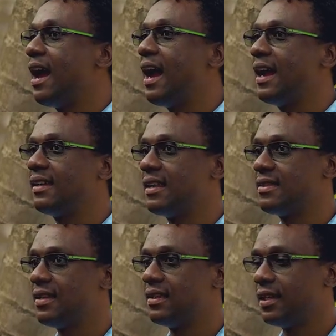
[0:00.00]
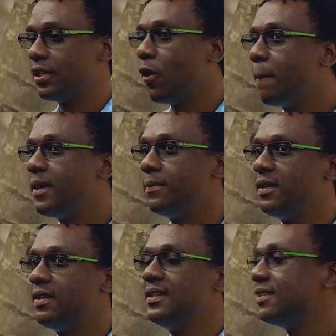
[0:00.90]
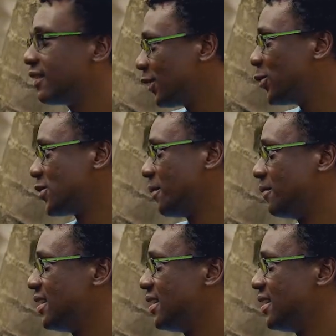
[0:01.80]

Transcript: And I think that young people need a close-up.